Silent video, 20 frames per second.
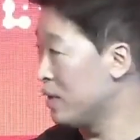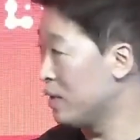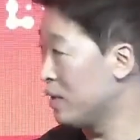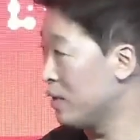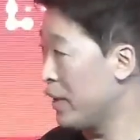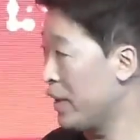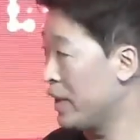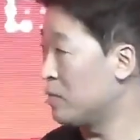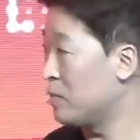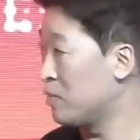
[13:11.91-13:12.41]

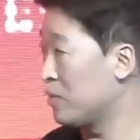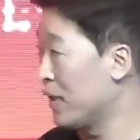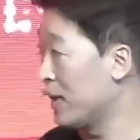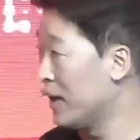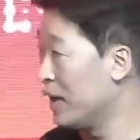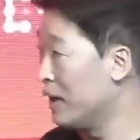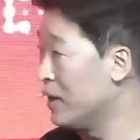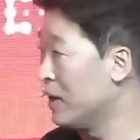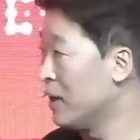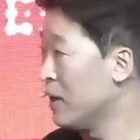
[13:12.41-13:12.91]
beta
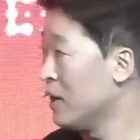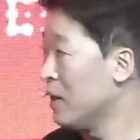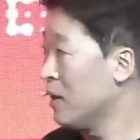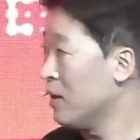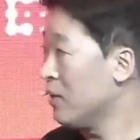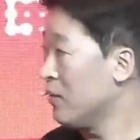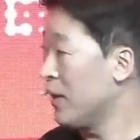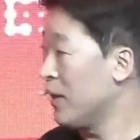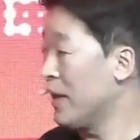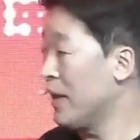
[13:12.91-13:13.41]
play
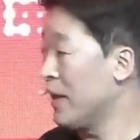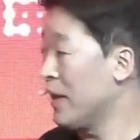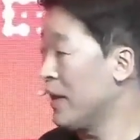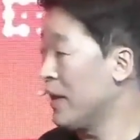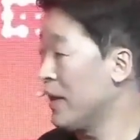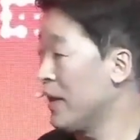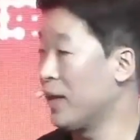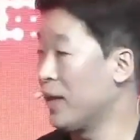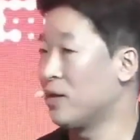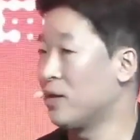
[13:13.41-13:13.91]

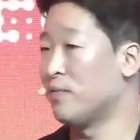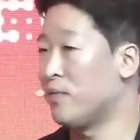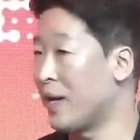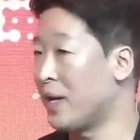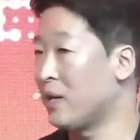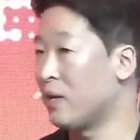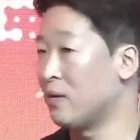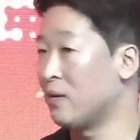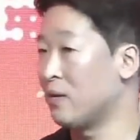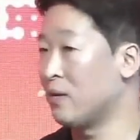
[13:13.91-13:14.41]
that's
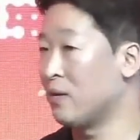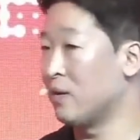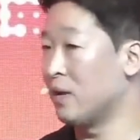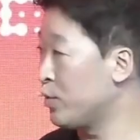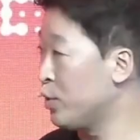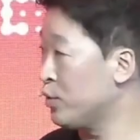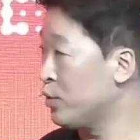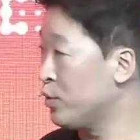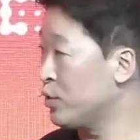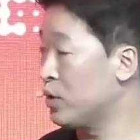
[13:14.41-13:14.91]
inviting a lot of
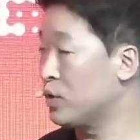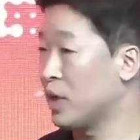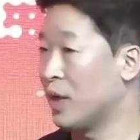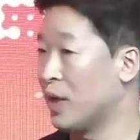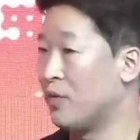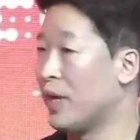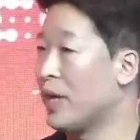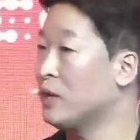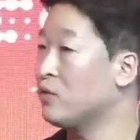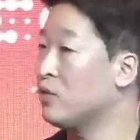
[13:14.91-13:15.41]
users,
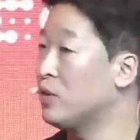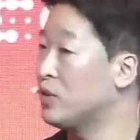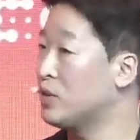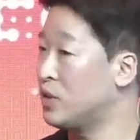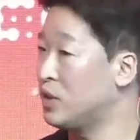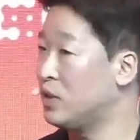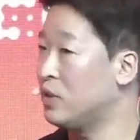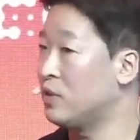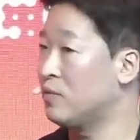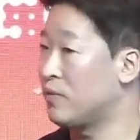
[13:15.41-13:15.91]
and they actually
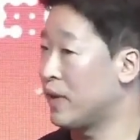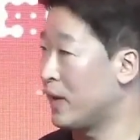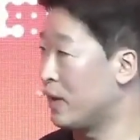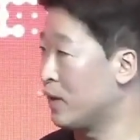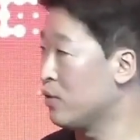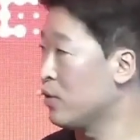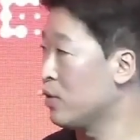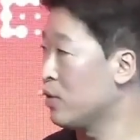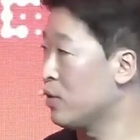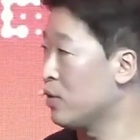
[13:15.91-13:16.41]
see the
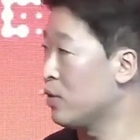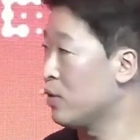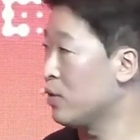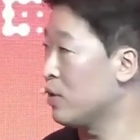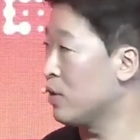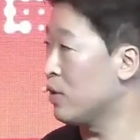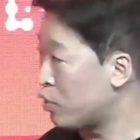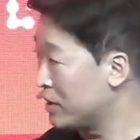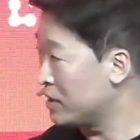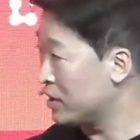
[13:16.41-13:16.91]
value of this
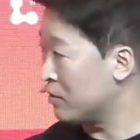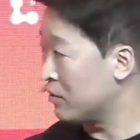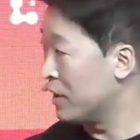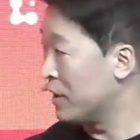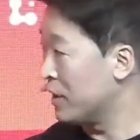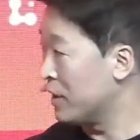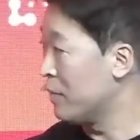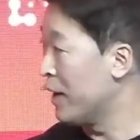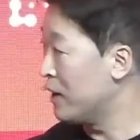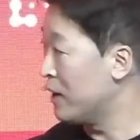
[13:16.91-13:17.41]
project.
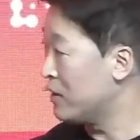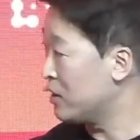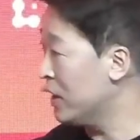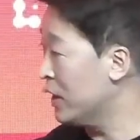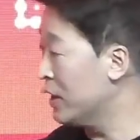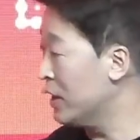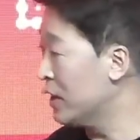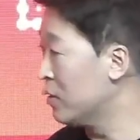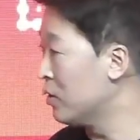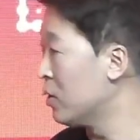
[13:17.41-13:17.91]
Right, Magic
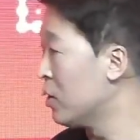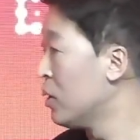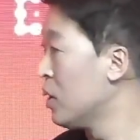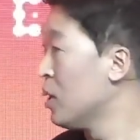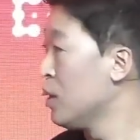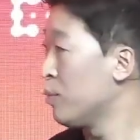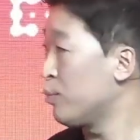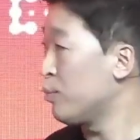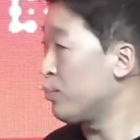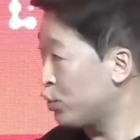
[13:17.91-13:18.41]
Eden
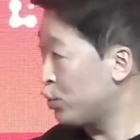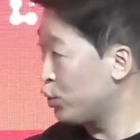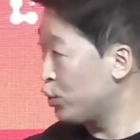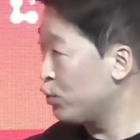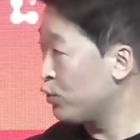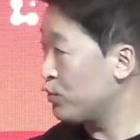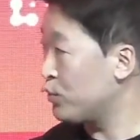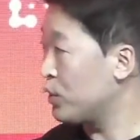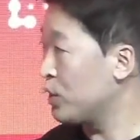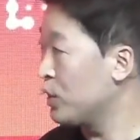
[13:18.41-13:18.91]

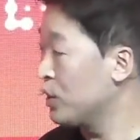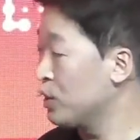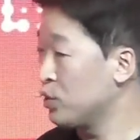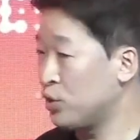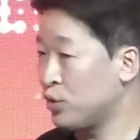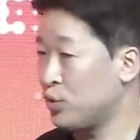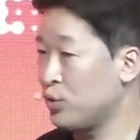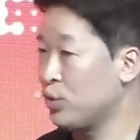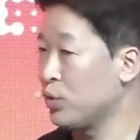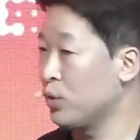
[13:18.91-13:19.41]
proved
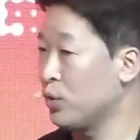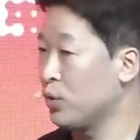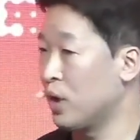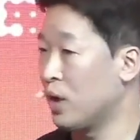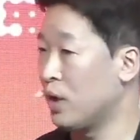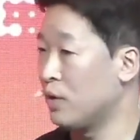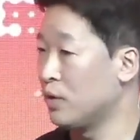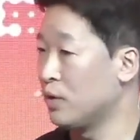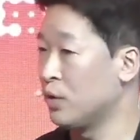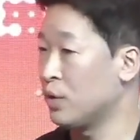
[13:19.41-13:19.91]

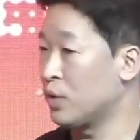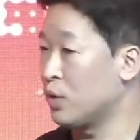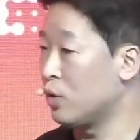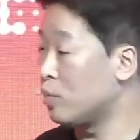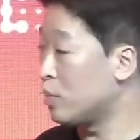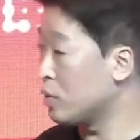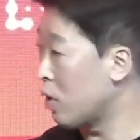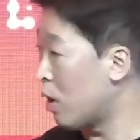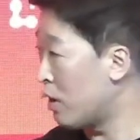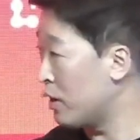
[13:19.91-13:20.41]
to
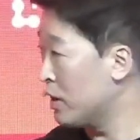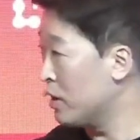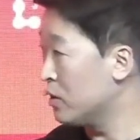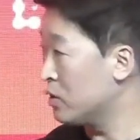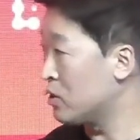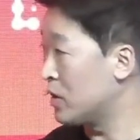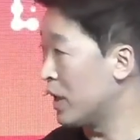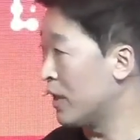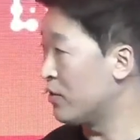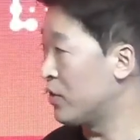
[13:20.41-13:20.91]
global
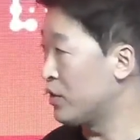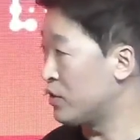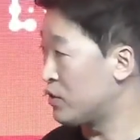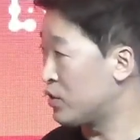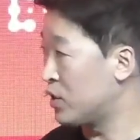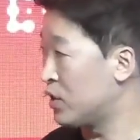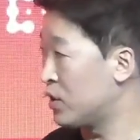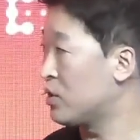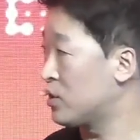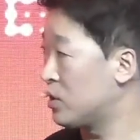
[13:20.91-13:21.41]
audience that
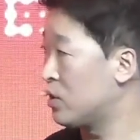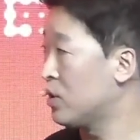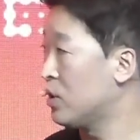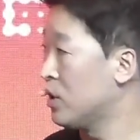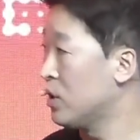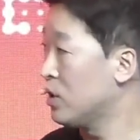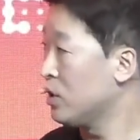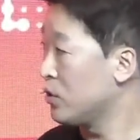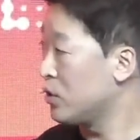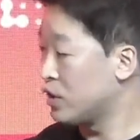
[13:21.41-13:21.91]

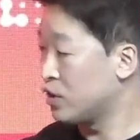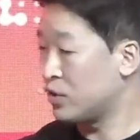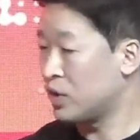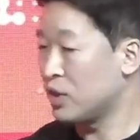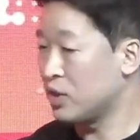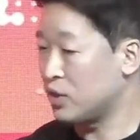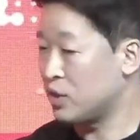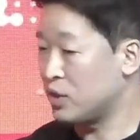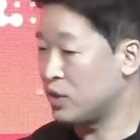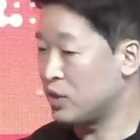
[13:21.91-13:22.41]
this is